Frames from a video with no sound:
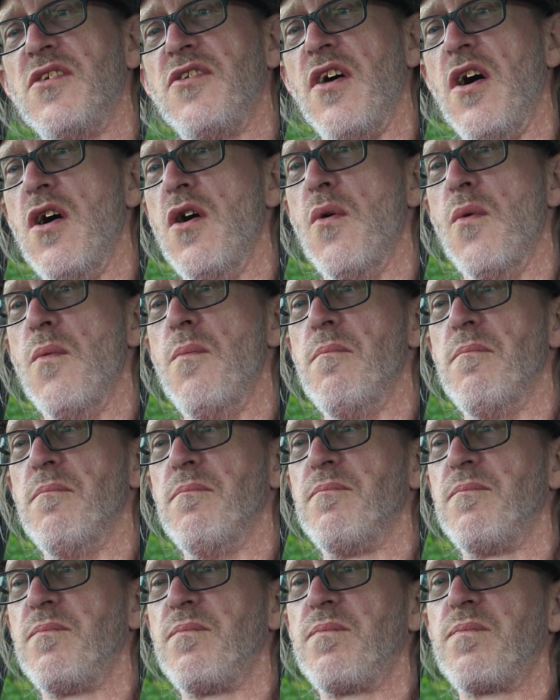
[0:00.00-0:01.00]
So
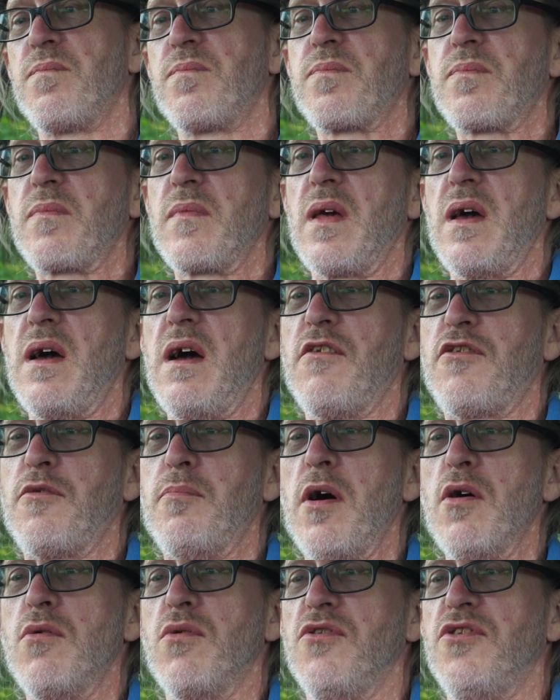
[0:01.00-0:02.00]
I've
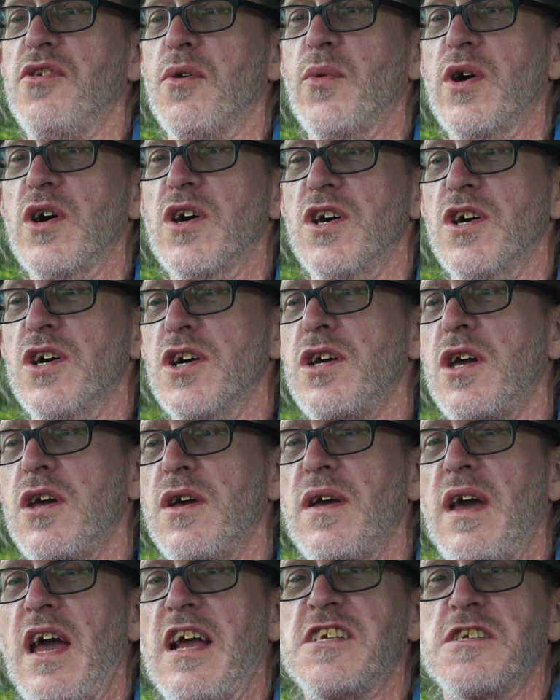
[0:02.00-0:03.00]
spoken to work,
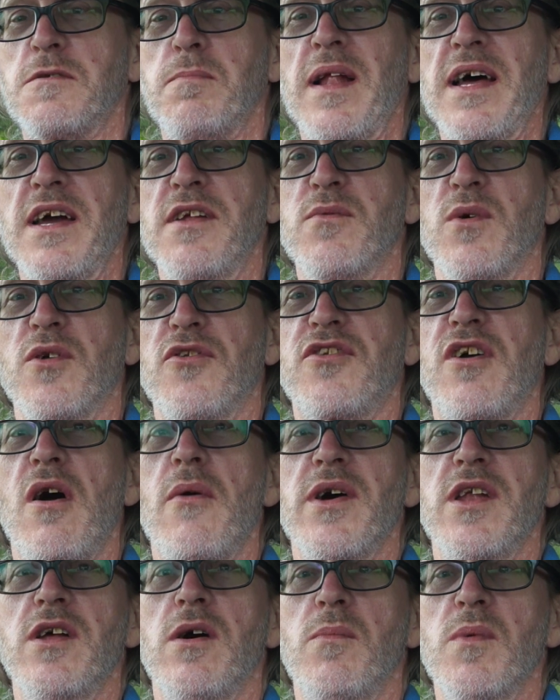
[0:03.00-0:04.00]
explained what's
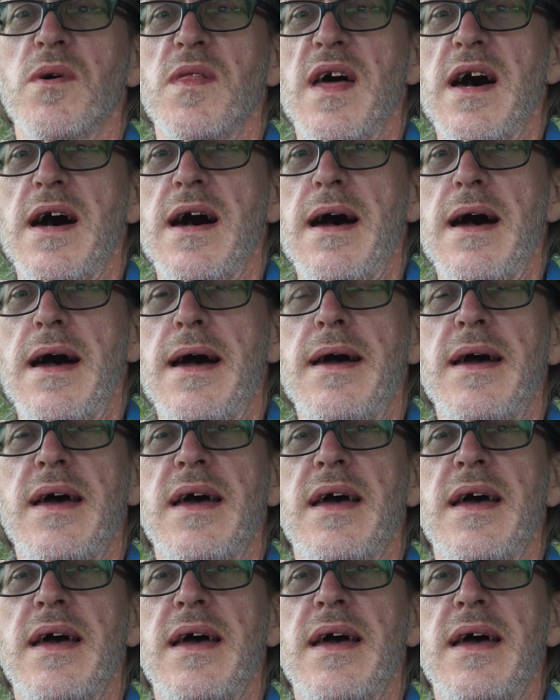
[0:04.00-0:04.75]
going on with there,